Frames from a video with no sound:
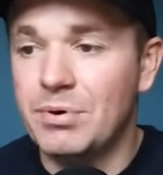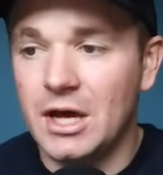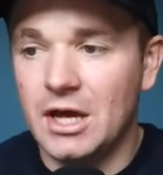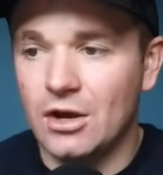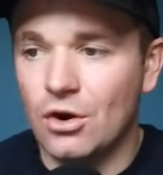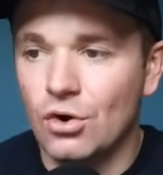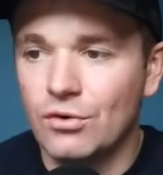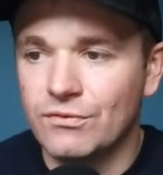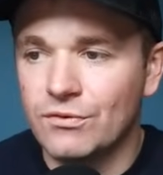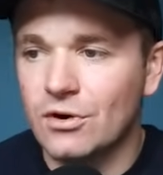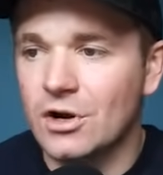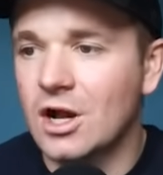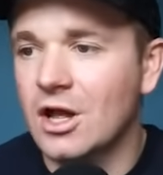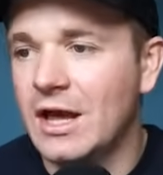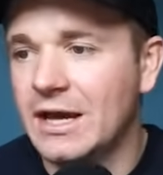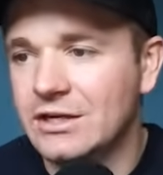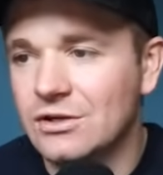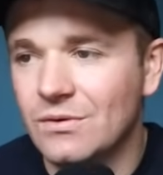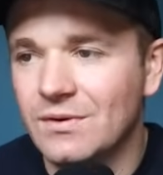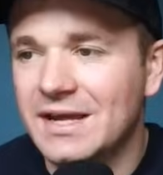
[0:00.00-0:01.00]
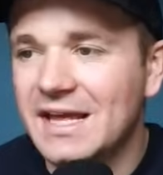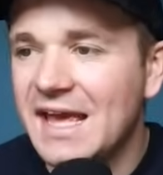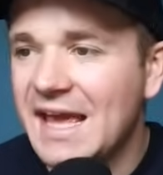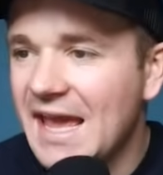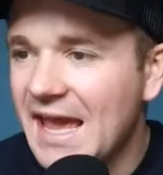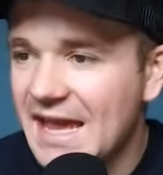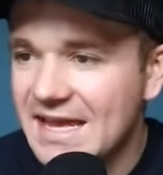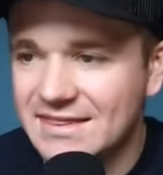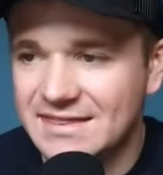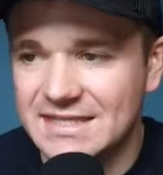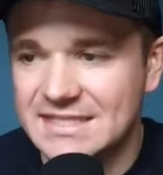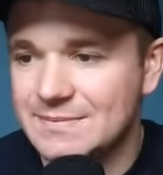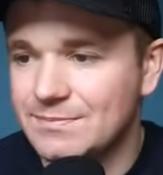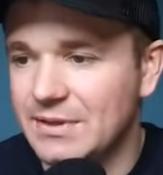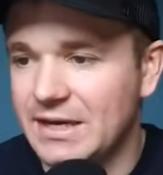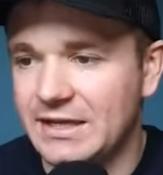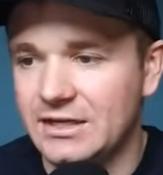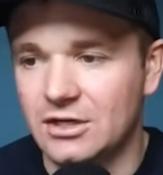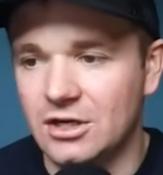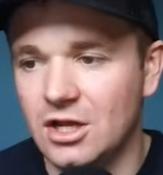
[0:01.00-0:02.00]
But overall, I don't hate this
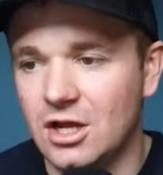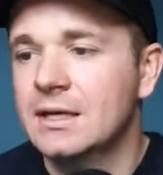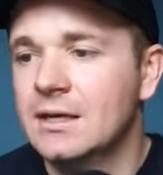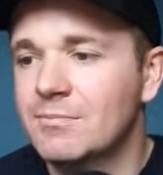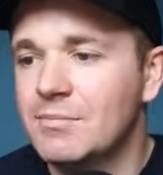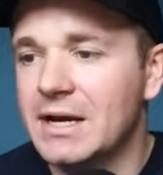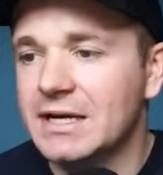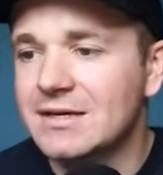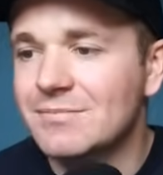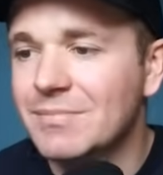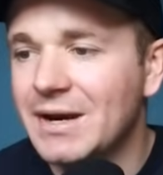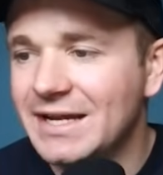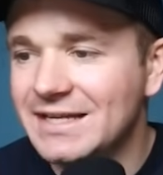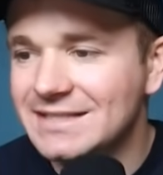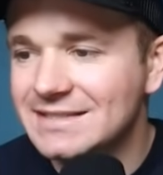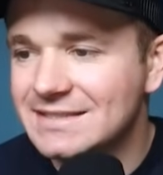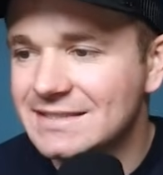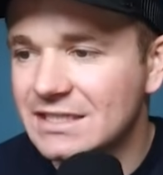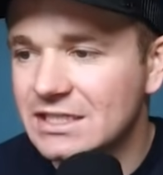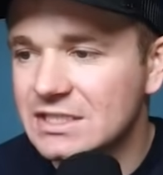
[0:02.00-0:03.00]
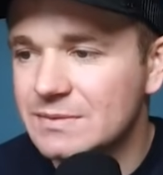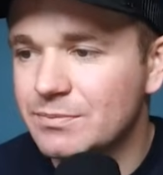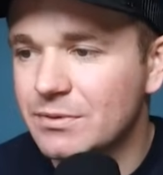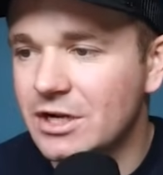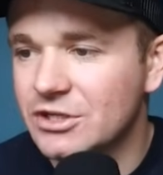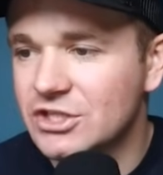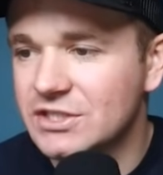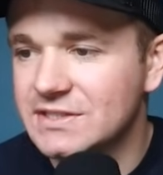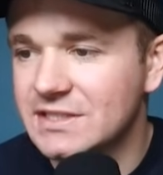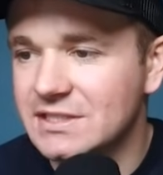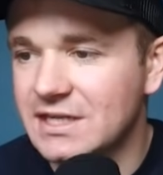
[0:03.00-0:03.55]
plan at all. By combining skills, projects, and